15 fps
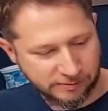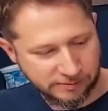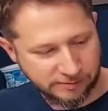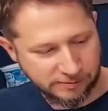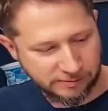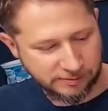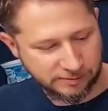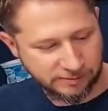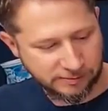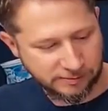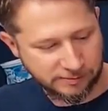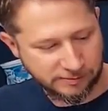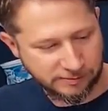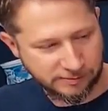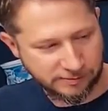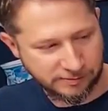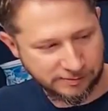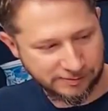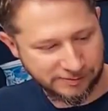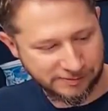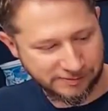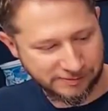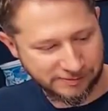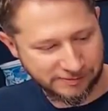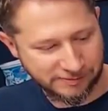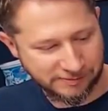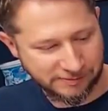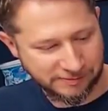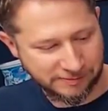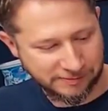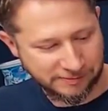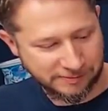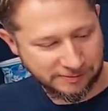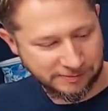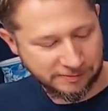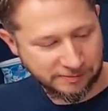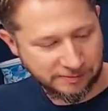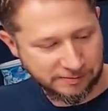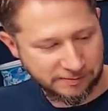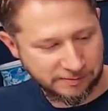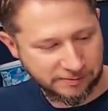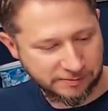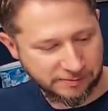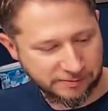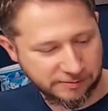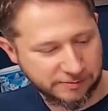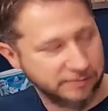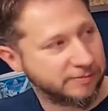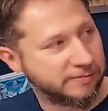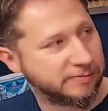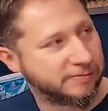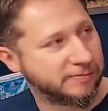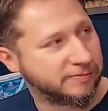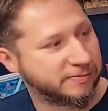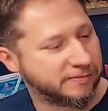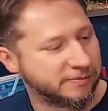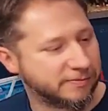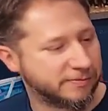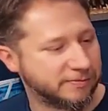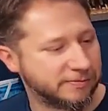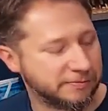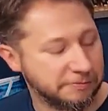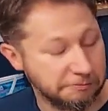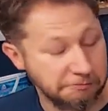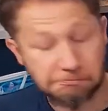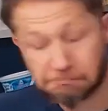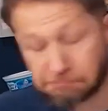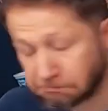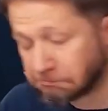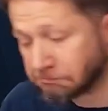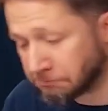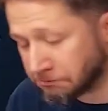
[no speech]